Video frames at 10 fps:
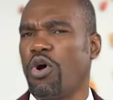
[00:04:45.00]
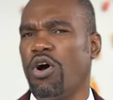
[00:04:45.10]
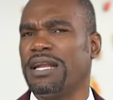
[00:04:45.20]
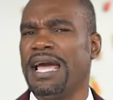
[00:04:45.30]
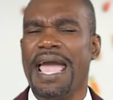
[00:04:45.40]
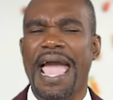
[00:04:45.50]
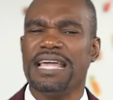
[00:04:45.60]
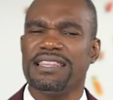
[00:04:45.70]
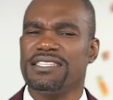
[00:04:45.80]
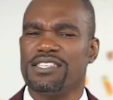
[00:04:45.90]
tone.
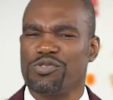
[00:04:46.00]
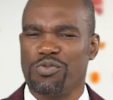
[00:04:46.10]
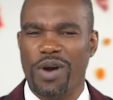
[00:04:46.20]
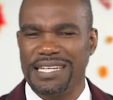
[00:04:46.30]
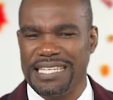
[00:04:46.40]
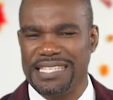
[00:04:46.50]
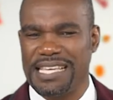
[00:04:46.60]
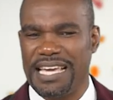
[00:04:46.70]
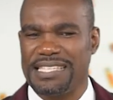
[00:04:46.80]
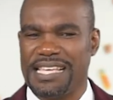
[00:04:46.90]
And this is what he
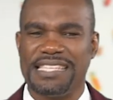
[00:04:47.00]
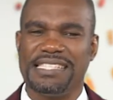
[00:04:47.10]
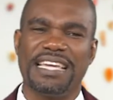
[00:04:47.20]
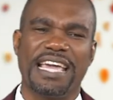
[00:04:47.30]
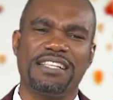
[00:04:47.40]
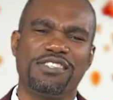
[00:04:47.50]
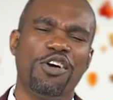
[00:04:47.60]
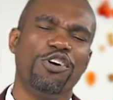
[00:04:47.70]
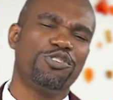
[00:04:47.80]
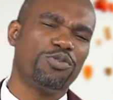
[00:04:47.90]
says as he gets
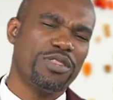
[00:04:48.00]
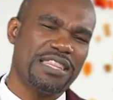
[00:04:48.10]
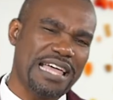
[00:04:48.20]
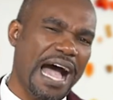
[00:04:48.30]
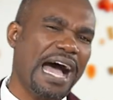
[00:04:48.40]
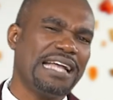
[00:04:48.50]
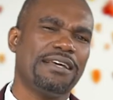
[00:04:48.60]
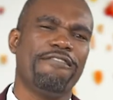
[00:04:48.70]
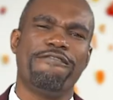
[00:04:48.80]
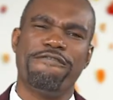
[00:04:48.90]
to
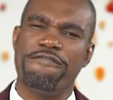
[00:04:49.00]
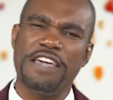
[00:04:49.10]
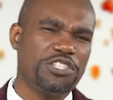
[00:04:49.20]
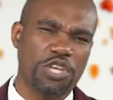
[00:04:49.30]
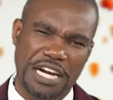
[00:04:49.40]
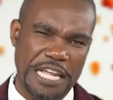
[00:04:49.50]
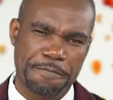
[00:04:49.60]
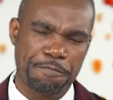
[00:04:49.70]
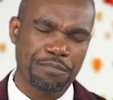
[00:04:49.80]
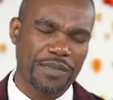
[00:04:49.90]
that victory.